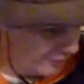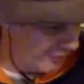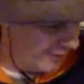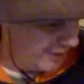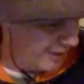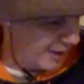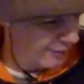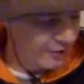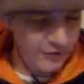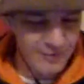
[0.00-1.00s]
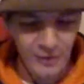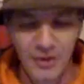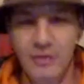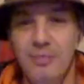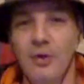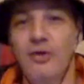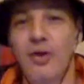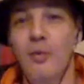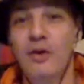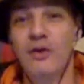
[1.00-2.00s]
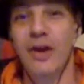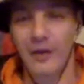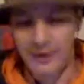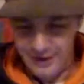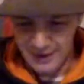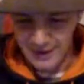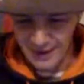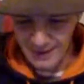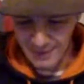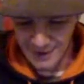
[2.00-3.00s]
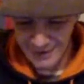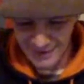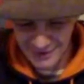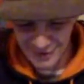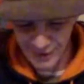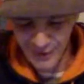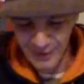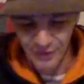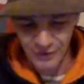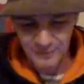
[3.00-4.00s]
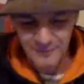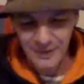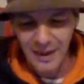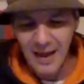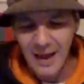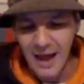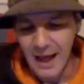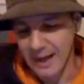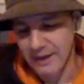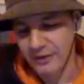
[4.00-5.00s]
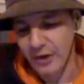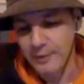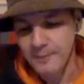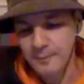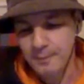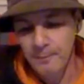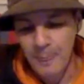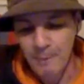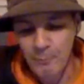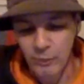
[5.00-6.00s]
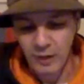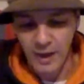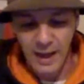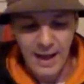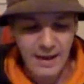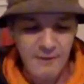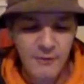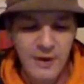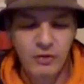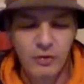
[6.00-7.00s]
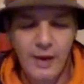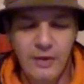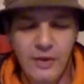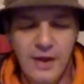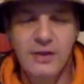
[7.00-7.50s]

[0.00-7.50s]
don't seem to be able to put two words together, at least correct ones. So it finished with the